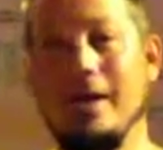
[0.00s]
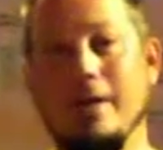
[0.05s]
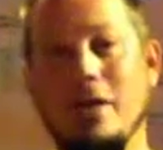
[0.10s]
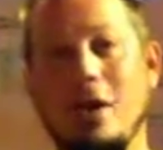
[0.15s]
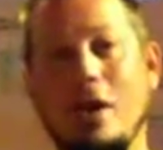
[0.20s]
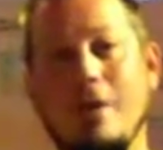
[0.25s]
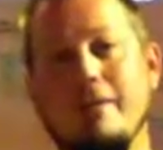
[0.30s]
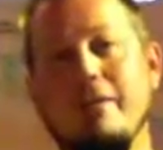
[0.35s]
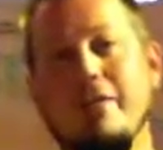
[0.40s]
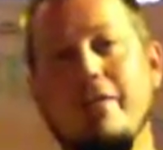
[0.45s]
in
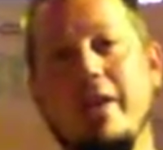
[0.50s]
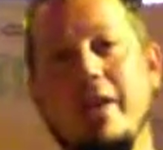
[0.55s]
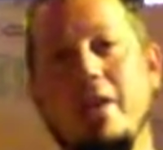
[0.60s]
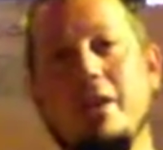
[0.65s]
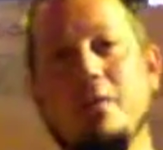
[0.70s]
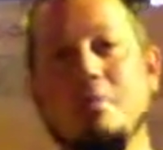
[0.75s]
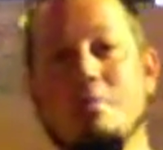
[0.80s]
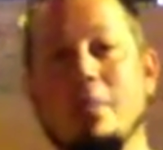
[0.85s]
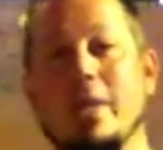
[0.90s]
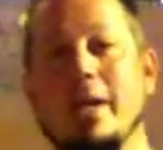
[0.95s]
our
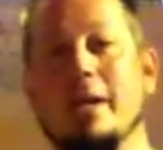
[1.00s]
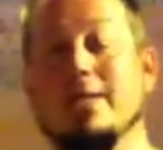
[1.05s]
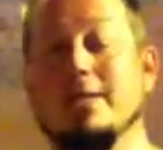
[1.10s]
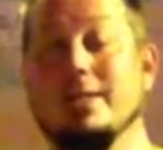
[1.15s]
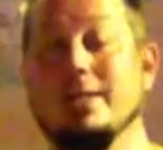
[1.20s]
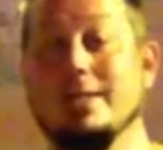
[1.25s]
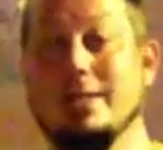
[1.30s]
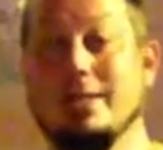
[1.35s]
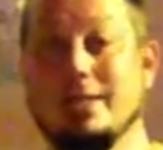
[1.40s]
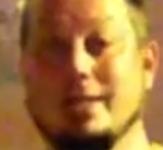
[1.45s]
faith
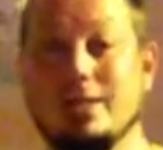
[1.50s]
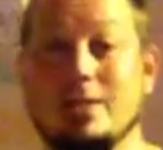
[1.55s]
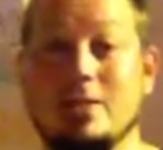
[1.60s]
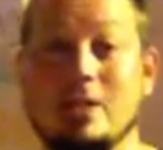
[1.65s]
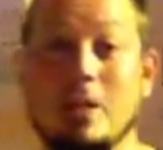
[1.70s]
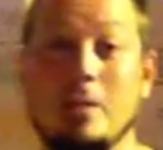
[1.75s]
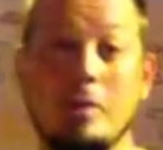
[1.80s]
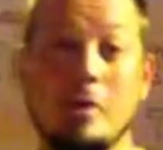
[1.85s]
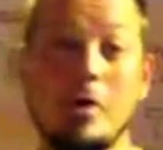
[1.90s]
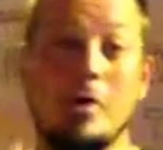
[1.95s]
basics this
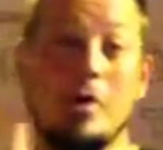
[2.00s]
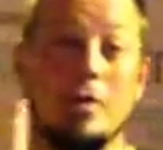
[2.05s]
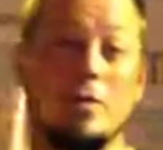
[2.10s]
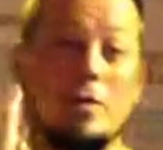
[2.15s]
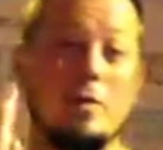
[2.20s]
summer.